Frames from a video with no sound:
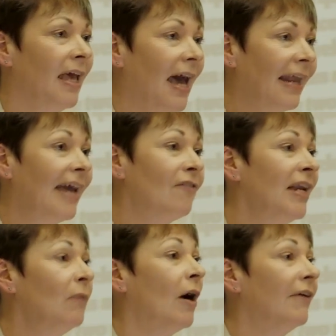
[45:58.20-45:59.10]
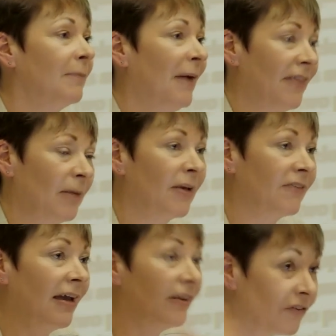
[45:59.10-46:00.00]
And I really worry about that because
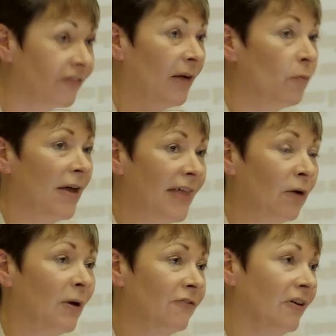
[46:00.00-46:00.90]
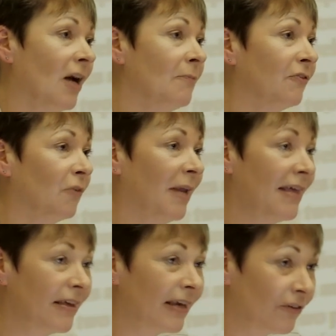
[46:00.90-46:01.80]
I understand where that question comes from. And I
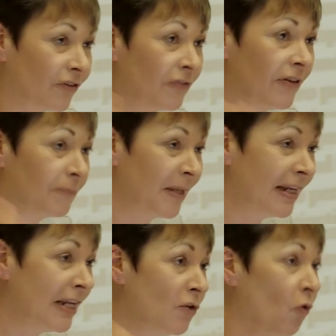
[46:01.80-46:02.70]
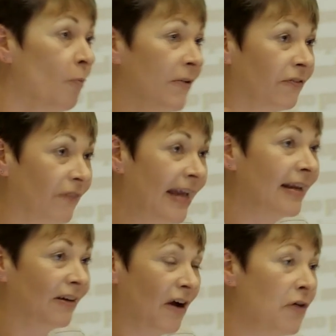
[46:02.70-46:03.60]
think it shows there's been an enormous
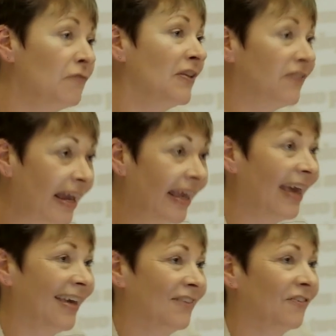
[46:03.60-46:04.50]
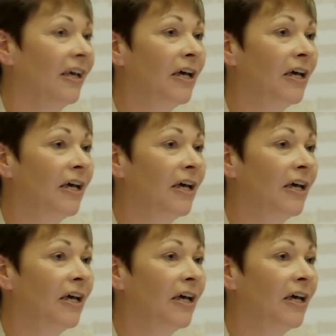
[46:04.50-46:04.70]
failure over decades